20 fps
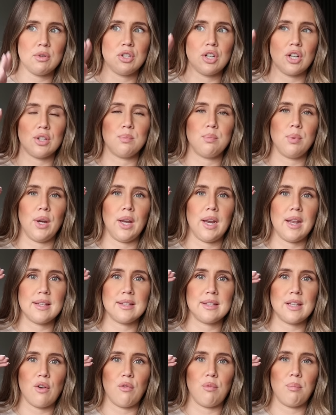was just bringing
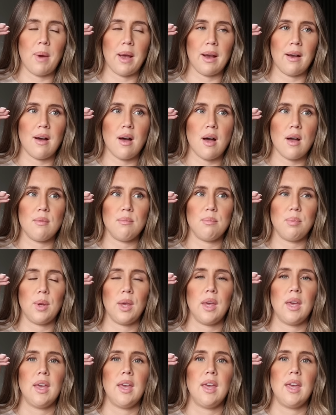itself back up,
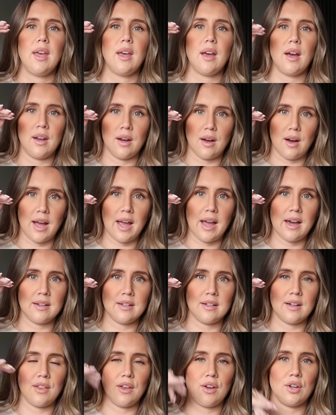and I
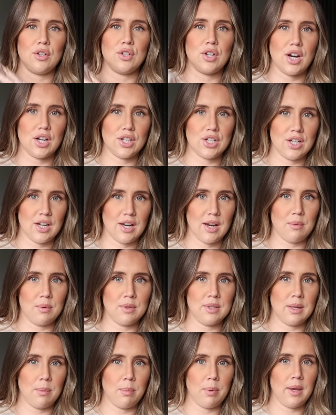had another contraction and it
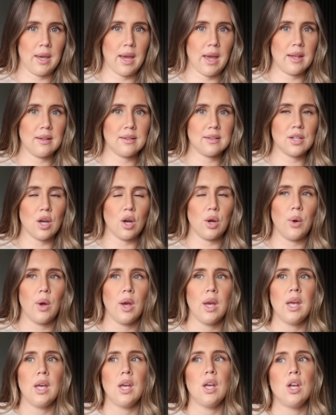would dip again. So
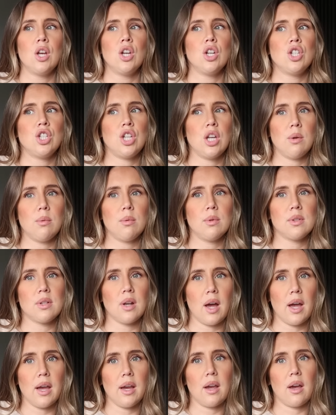she was
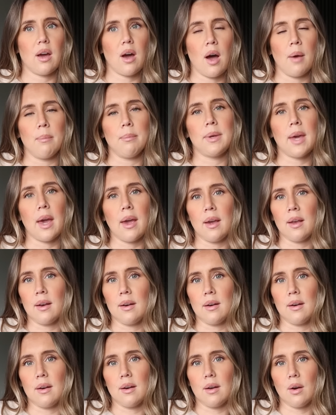like, I'm
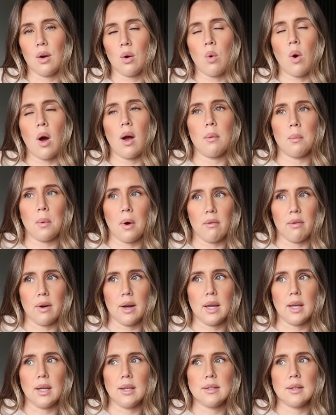getting quite
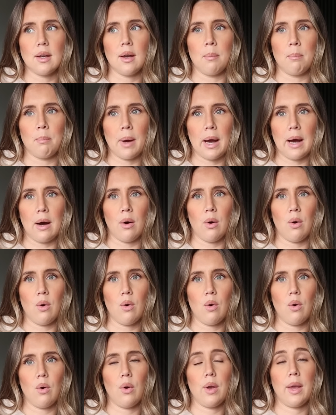worried
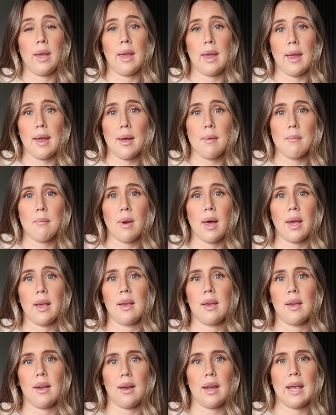about him, like
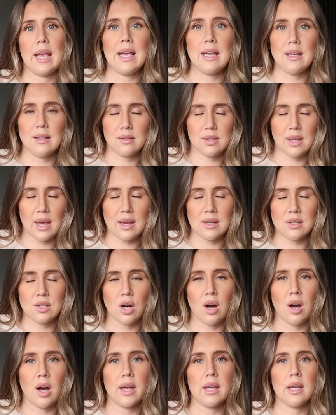he's getting
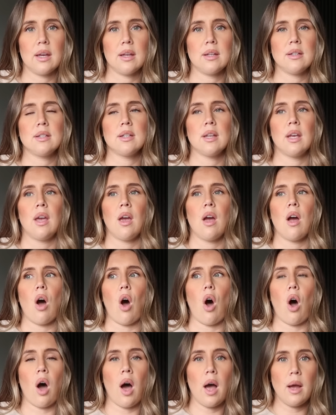tired.
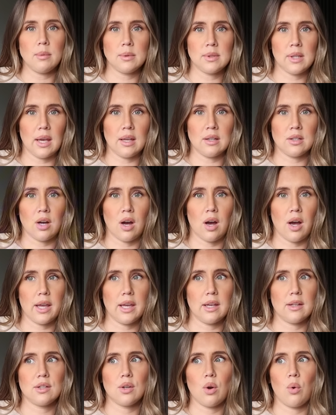I was getting
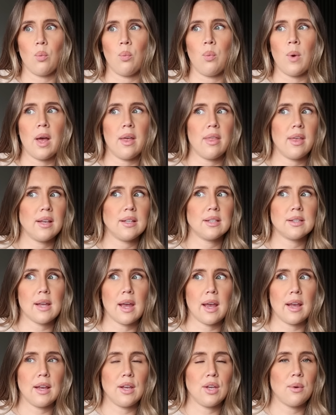tired. Where they
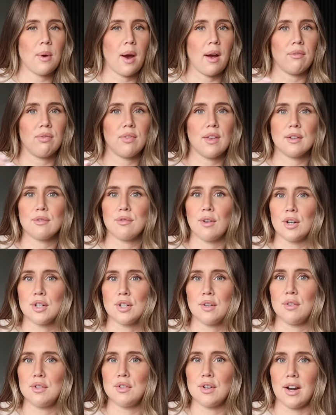say you have this
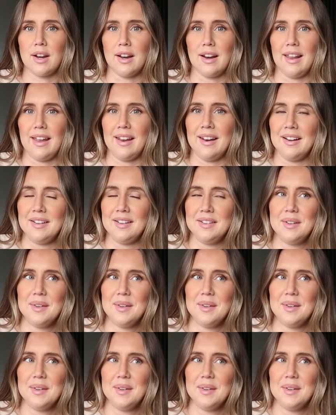rush of adrenaline